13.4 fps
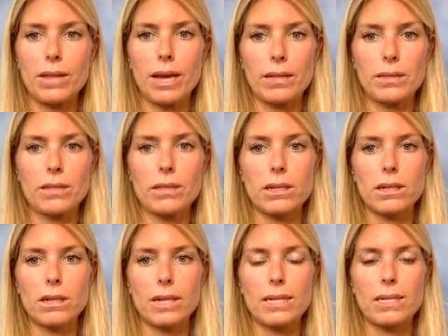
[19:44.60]
That
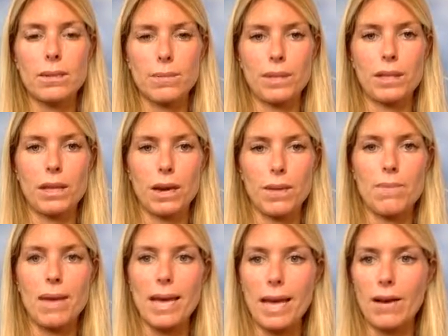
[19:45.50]
is something that
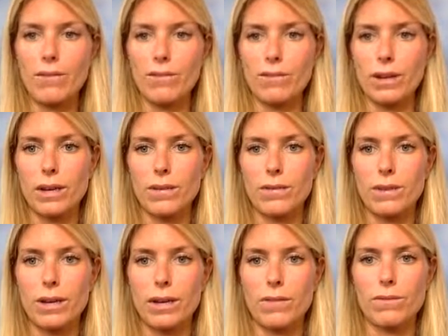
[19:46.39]
I may have
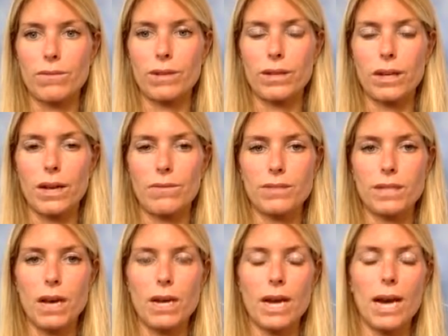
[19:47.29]

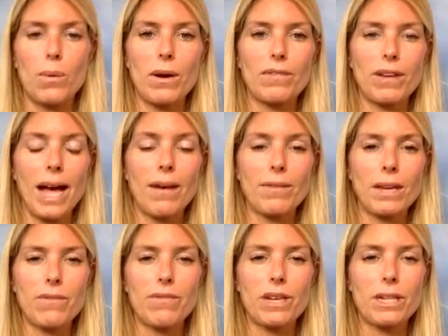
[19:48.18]
done. However,
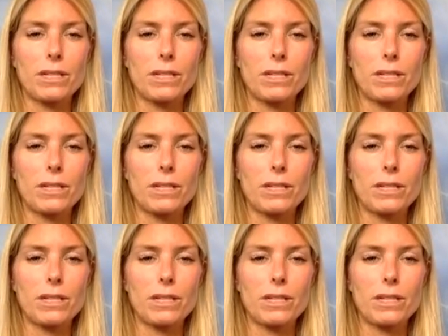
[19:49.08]
having a